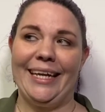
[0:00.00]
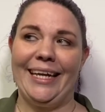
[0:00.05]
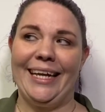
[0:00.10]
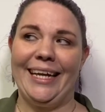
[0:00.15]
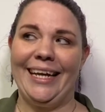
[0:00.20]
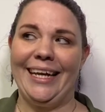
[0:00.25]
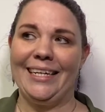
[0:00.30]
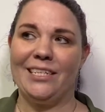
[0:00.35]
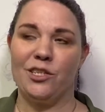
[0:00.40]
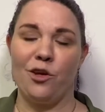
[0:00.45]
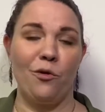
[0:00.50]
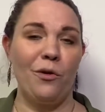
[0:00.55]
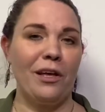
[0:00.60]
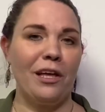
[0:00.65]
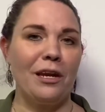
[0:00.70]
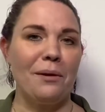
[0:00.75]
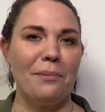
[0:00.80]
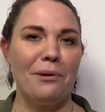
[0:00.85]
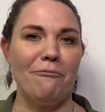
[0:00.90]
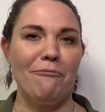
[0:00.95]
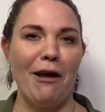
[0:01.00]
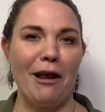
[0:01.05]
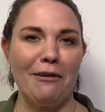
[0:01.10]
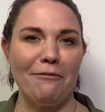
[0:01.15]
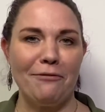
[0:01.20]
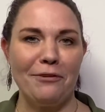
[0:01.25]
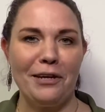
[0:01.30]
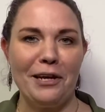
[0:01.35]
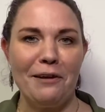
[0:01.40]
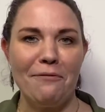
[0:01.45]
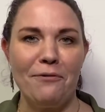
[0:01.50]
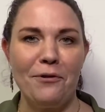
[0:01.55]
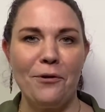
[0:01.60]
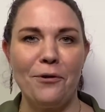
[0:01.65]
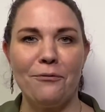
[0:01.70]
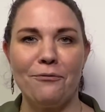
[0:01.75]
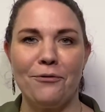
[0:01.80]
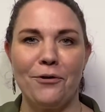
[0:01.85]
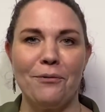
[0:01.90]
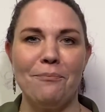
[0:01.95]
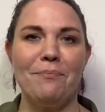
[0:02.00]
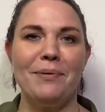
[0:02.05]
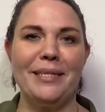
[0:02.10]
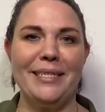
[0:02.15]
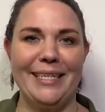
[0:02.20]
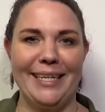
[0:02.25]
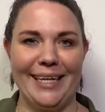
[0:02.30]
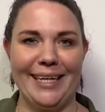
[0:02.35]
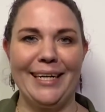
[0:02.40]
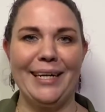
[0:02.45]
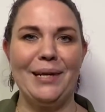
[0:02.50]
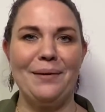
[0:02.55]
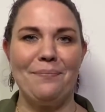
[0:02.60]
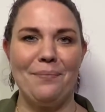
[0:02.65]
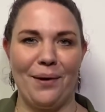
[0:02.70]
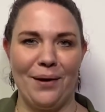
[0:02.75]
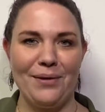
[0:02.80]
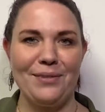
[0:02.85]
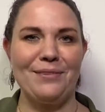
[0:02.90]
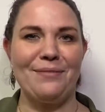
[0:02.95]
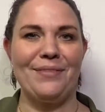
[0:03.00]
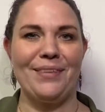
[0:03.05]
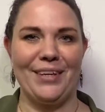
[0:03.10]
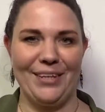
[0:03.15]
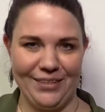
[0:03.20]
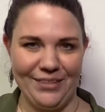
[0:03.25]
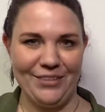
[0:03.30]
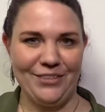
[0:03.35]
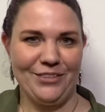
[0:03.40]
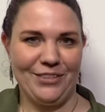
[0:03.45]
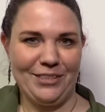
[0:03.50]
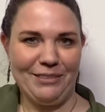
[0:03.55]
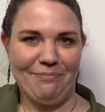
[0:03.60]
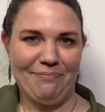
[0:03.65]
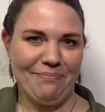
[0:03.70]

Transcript: it's only going to be relevant if you're from particular parts of the country.